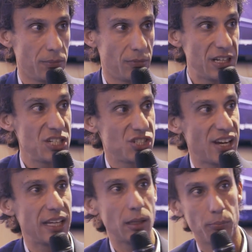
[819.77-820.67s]

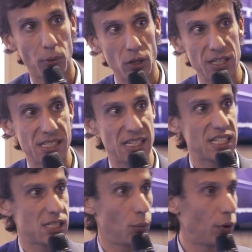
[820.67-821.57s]
risk-sharing
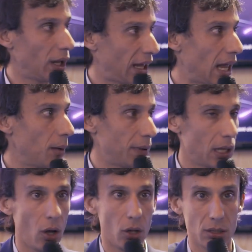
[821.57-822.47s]
policies will help a
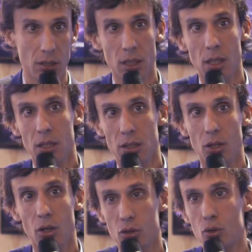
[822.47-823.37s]
lot
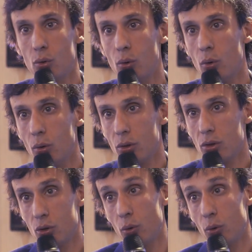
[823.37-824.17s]
not to